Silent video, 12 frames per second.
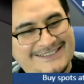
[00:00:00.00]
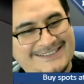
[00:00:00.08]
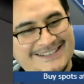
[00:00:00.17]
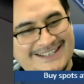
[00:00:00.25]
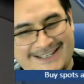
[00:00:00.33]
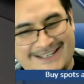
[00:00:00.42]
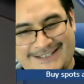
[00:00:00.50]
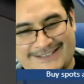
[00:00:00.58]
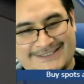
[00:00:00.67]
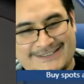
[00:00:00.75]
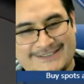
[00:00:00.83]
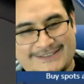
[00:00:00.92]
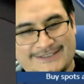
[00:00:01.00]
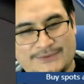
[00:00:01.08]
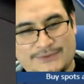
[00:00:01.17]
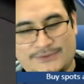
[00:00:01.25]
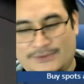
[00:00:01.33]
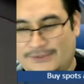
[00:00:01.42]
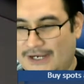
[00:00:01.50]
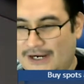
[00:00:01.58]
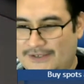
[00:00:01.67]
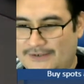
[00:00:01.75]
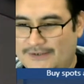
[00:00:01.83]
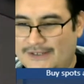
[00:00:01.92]
Eight, eight. Don't you dare
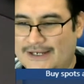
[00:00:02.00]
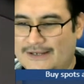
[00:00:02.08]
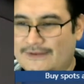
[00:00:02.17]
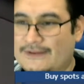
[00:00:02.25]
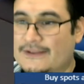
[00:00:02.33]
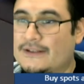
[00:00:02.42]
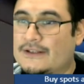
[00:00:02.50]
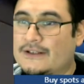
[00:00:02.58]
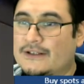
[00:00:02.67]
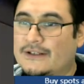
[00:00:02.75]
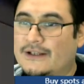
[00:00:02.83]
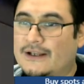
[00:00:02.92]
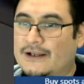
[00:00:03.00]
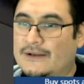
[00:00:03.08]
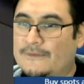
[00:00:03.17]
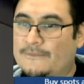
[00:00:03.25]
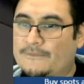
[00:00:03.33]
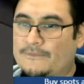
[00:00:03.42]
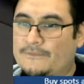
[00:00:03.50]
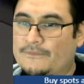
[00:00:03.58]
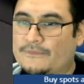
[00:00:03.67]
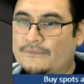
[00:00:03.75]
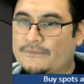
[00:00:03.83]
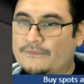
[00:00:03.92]
do that. I am
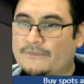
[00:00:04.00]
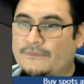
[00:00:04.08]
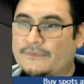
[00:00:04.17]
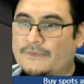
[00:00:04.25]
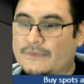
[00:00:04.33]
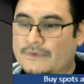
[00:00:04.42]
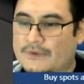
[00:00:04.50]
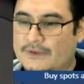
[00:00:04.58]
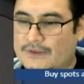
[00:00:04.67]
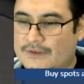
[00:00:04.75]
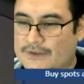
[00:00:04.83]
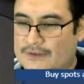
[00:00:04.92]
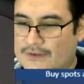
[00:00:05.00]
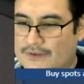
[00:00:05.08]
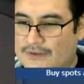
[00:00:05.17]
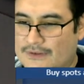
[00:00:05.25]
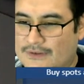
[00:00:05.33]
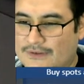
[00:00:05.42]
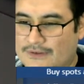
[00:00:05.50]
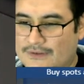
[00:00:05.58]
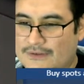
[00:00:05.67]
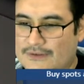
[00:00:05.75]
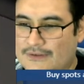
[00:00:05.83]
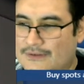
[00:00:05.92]
just J5. You just gotta listen to your
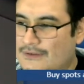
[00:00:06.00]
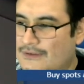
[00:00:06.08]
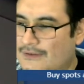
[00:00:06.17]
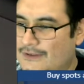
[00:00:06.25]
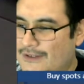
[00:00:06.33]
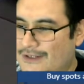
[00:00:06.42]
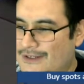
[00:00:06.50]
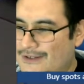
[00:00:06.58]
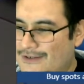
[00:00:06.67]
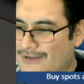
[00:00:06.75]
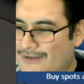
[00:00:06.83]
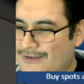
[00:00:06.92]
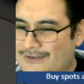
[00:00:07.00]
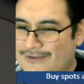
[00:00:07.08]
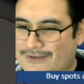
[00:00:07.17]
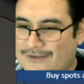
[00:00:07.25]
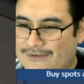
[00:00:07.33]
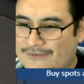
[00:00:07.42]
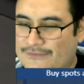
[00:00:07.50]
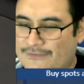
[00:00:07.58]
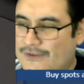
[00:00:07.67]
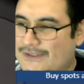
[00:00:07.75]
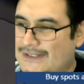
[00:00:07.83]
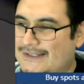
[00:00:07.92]
leader. There you go.
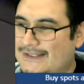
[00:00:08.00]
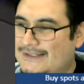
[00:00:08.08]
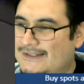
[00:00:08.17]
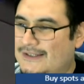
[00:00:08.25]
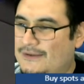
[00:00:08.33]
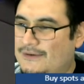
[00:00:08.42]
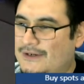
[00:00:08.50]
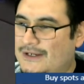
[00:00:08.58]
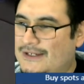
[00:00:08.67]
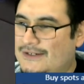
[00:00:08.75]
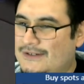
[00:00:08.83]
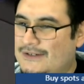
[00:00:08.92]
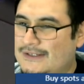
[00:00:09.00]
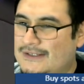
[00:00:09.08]
1463 entries.